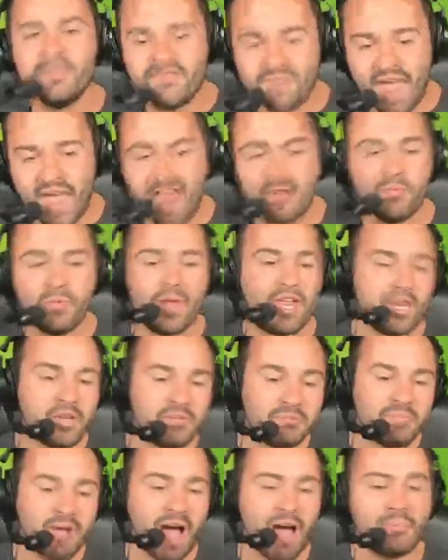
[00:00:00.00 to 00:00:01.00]
Then we can
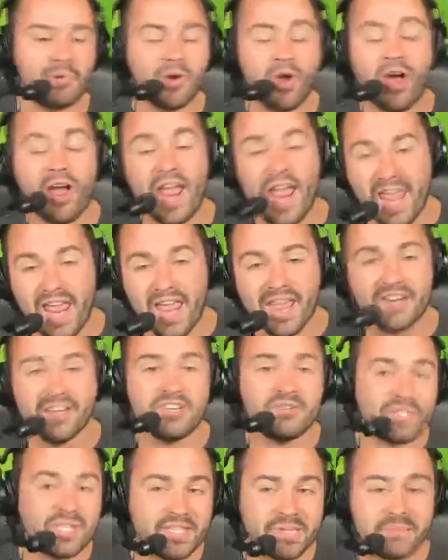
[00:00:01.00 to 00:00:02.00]
use Pop and Awe and
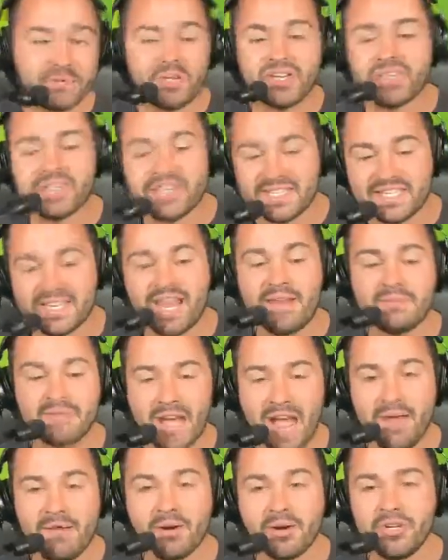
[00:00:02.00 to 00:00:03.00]
use this ability at the same
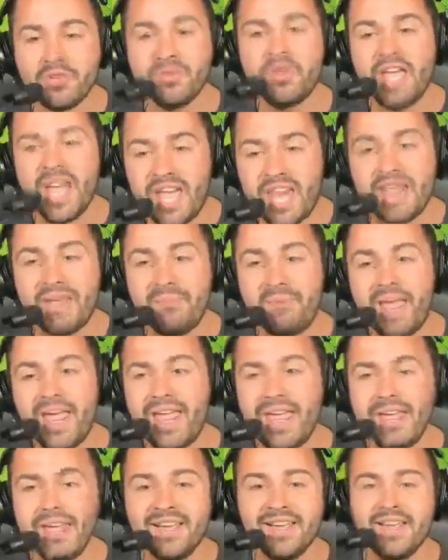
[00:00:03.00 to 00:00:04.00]
time. Are you kidding
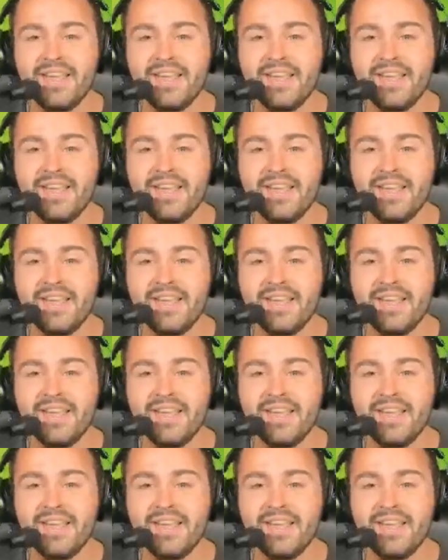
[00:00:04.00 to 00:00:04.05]
me?